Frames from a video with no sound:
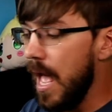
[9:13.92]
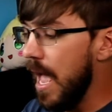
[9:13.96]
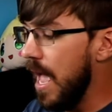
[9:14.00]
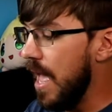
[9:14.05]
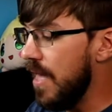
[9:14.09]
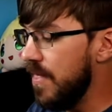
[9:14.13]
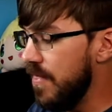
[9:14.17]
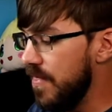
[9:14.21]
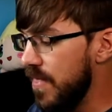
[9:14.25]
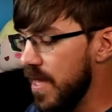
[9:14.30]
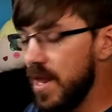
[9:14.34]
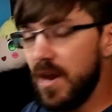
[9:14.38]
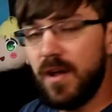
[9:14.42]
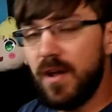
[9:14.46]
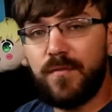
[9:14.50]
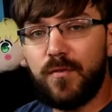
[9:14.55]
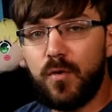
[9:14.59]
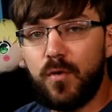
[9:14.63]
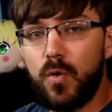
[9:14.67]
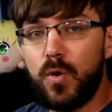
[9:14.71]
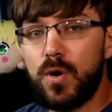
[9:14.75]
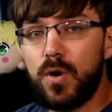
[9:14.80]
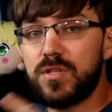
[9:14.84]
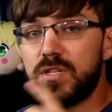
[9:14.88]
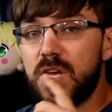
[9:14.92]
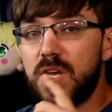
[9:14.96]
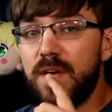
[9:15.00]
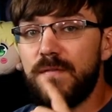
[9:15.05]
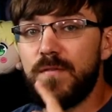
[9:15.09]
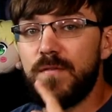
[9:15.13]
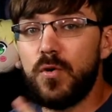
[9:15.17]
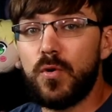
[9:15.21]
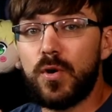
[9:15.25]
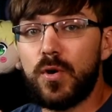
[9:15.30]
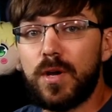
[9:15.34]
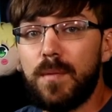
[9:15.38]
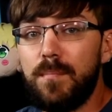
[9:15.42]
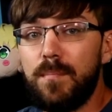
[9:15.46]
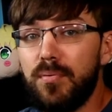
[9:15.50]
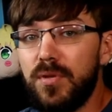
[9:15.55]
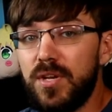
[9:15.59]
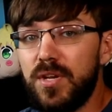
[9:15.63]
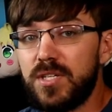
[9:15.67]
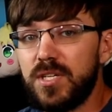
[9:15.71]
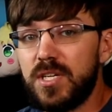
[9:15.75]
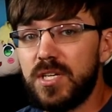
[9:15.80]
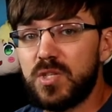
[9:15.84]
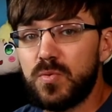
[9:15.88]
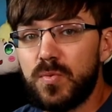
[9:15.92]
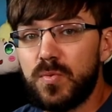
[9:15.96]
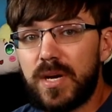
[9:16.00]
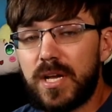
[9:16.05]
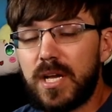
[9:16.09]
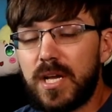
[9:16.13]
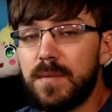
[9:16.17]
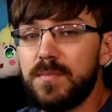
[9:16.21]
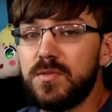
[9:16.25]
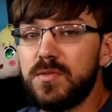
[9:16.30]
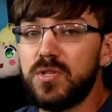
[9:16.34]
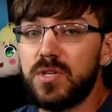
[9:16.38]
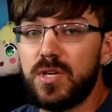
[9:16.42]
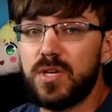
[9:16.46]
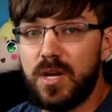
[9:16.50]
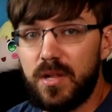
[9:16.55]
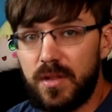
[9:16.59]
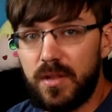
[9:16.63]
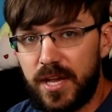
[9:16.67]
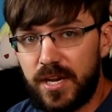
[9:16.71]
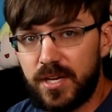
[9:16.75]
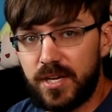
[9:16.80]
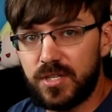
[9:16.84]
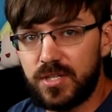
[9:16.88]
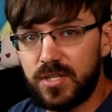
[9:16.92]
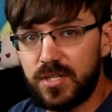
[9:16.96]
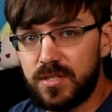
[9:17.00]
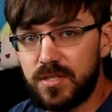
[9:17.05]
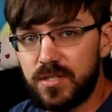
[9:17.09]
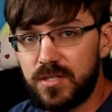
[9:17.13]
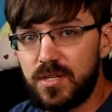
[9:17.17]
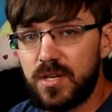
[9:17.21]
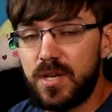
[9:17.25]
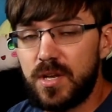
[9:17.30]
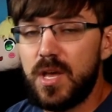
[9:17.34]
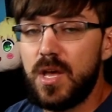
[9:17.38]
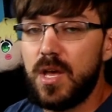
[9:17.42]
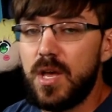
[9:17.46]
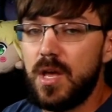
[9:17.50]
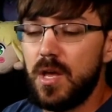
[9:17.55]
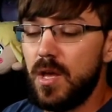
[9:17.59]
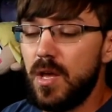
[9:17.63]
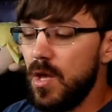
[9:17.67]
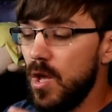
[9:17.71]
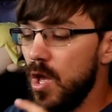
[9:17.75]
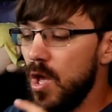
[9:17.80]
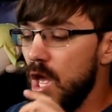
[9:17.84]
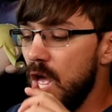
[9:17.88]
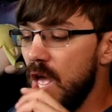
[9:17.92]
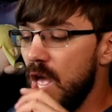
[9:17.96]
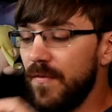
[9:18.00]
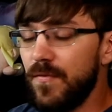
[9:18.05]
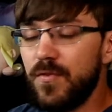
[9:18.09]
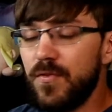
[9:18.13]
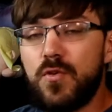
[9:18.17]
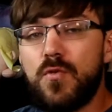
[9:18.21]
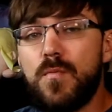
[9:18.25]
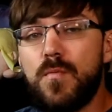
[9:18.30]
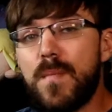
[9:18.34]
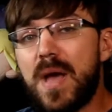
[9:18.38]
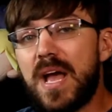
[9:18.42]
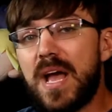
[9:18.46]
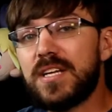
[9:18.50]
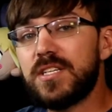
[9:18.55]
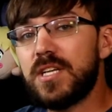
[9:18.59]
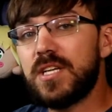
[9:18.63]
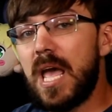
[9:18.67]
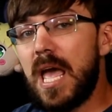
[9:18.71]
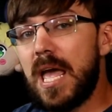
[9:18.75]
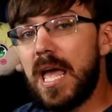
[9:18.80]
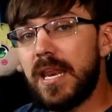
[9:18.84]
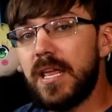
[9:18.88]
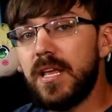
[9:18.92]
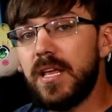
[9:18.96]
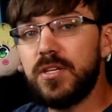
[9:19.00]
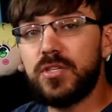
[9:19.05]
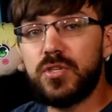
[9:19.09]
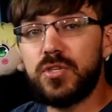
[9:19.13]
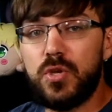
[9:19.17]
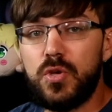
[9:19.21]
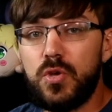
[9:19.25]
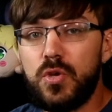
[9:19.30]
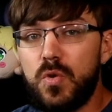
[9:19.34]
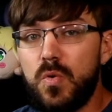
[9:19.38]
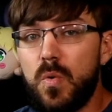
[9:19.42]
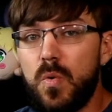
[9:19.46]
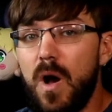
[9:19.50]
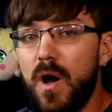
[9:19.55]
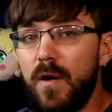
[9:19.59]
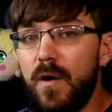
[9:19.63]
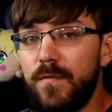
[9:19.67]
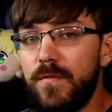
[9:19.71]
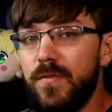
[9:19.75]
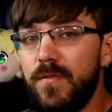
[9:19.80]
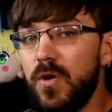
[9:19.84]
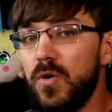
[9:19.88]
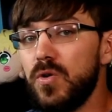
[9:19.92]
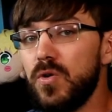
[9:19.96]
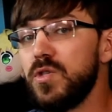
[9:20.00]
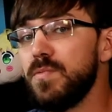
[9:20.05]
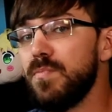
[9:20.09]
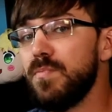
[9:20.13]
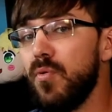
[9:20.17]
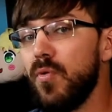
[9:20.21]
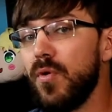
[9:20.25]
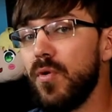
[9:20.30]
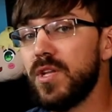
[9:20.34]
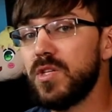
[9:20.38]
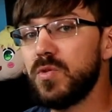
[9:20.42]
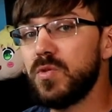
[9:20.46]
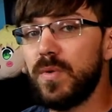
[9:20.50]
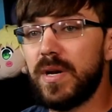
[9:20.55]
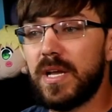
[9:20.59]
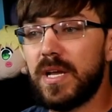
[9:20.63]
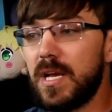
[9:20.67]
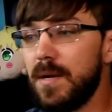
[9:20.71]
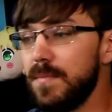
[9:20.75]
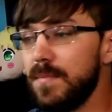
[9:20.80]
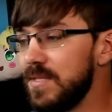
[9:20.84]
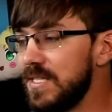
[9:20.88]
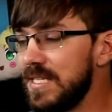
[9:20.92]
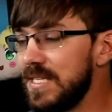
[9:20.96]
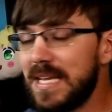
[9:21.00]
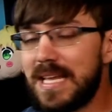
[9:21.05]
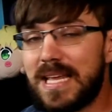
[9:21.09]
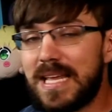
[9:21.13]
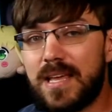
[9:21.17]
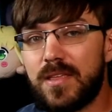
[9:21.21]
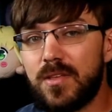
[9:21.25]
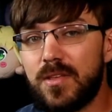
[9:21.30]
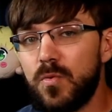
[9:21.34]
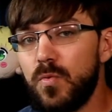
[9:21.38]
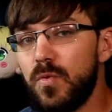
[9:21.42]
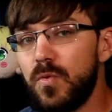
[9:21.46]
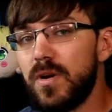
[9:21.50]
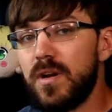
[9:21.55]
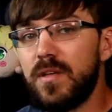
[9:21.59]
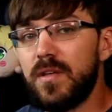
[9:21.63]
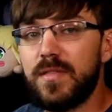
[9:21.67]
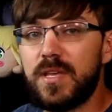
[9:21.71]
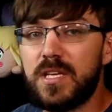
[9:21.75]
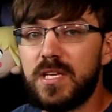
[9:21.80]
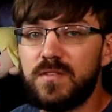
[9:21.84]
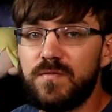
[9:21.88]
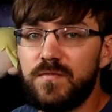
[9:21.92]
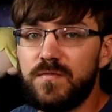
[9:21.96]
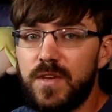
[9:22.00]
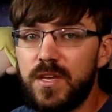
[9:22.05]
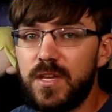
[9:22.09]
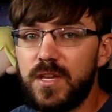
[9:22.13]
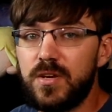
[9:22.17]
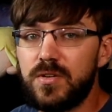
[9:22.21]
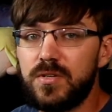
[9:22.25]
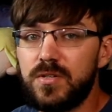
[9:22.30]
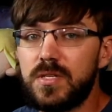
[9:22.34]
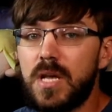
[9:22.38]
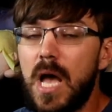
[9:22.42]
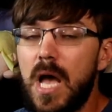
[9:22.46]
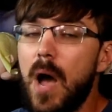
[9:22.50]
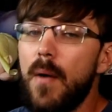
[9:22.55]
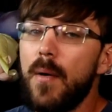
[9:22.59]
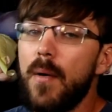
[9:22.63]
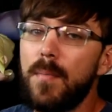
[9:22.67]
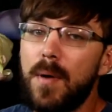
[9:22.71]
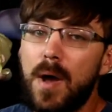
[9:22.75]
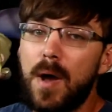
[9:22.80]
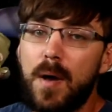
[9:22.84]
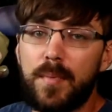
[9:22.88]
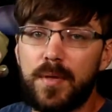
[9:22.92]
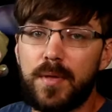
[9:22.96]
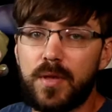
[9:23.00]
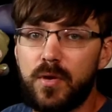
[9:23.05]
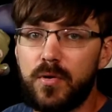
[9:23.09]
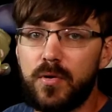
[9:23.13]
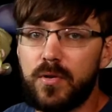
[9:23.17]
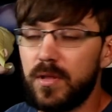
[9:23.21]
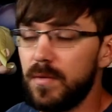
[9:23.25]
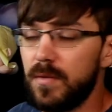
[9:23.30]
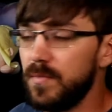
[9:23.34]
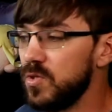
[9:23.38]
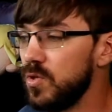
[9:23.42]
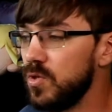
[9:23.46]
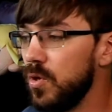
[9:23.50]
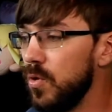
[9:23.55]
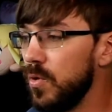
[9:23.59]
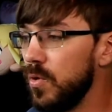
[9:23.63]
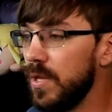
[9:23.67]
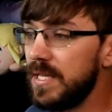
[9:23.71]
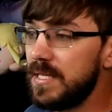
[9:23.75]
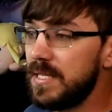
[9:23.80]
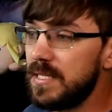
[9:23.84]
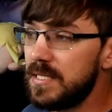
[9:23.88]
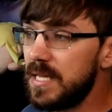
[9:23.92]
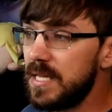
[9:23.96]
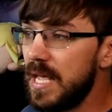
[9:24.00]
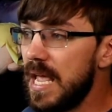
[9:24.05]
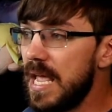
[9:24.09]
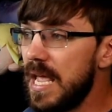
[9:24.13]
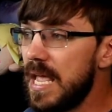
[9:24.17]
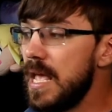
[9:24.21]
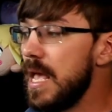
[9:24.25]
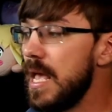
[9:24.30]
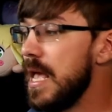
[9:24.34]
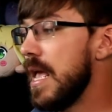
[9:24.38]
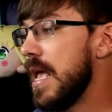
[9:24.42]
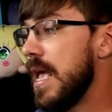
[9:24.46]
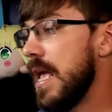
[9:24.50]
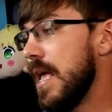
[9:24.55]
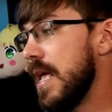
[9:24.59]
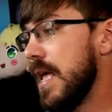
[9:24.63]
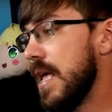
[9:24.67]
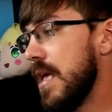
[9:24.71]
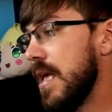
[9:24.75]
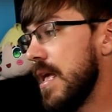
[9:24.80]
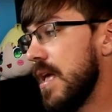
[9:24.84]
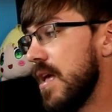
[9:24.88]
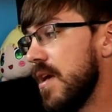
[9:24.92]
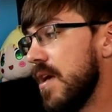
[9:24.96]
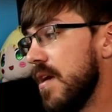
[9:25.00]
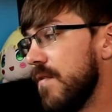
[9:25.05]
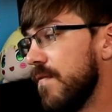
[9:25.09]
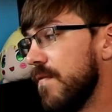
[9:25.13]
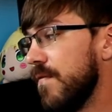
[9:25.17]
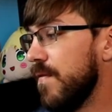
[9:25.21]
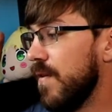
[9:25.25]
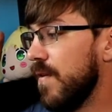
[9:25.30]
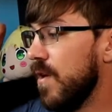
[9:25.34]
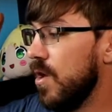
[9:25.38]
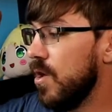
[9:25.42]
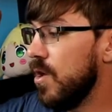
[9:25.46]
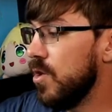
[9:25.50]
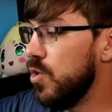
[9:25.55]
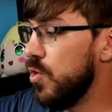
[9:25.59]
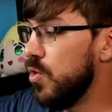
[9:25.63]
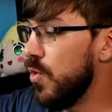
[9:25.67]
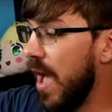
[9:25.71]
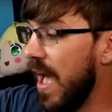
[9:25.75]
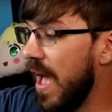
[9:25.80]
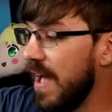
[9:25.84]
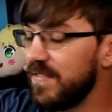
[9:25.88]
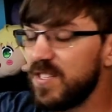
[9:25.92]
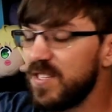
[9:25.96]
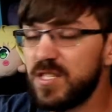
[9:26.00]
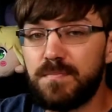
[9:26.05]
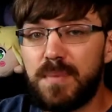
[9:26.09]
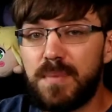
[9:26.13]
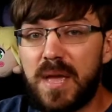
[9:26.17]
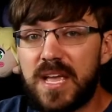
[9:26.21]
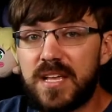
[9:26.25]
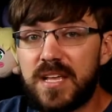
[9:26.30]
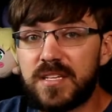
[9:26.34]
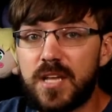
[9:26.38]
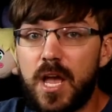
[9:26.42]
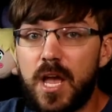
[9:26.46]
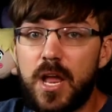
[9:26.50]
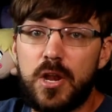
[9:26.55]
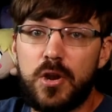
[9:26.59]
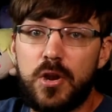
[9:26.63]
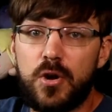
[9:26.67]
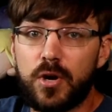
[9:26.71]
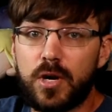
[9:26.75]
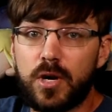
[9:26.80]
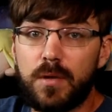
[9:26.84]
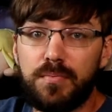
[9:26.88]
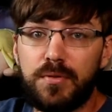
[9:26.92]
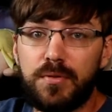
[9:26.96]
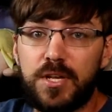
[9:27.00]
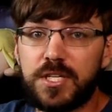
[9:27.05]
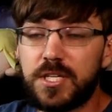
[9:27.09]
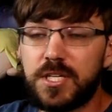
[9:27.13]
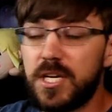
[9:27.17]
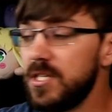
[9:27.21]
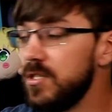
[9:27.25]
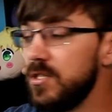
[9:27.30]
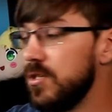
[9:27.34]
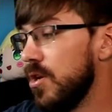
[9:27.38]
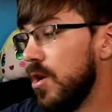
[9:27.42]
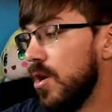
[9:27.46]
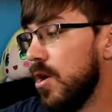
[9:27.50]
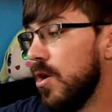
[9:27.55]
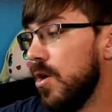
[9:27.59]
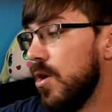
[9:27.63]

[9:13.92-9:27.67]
and then of course if you're a completionist when it comes to collections. If you match any two of those points when it comes to either one of these figures, I would probably go to them. So let's say if you have space and you're a completionist,